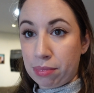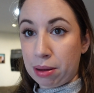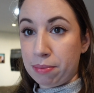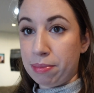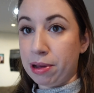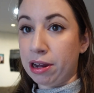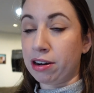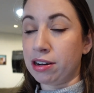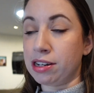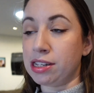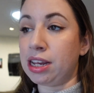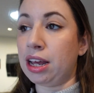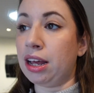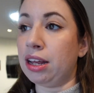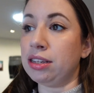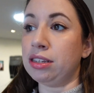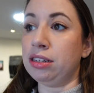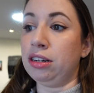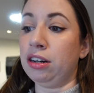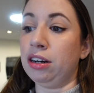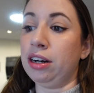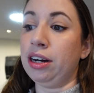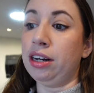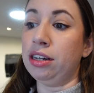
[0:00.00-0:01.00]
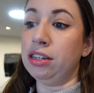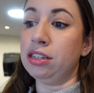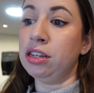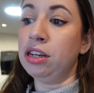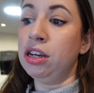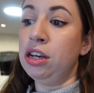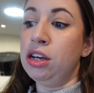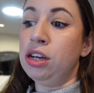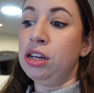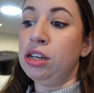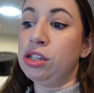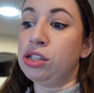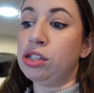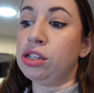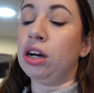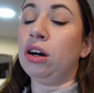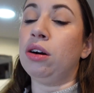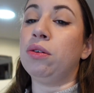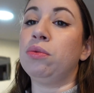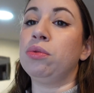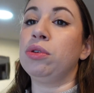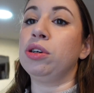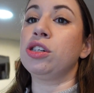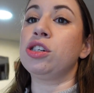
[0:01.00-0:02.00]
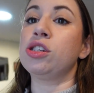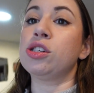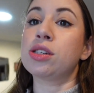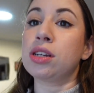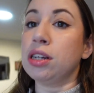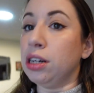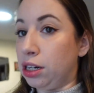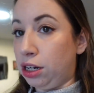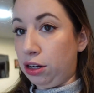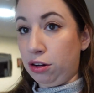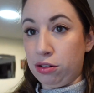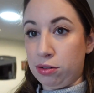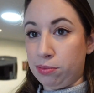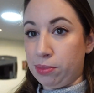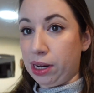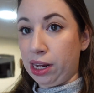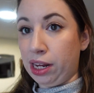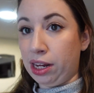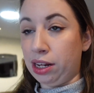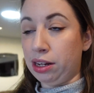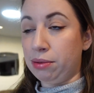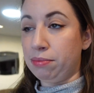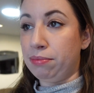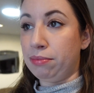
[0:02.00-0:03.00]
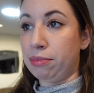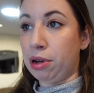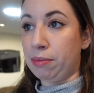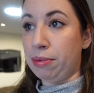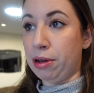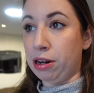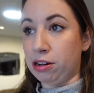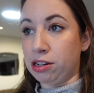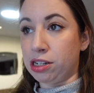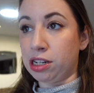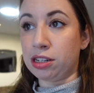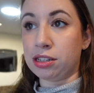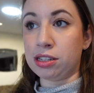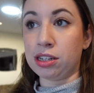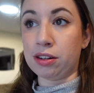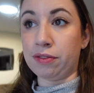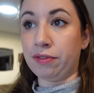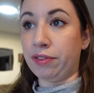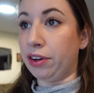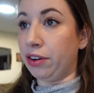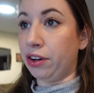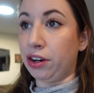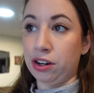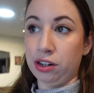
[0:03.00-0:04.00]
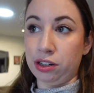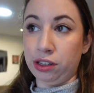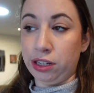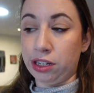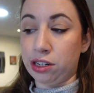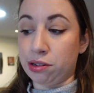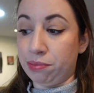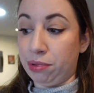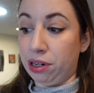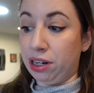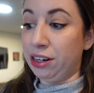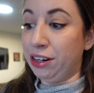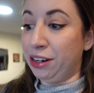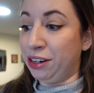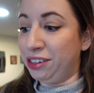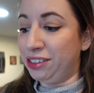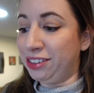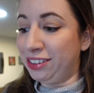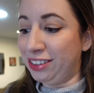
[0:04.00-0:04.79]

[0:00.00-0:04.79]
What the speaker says: my parents' house and our house. So we're just gonna go to my parents' house like very early tomorrow.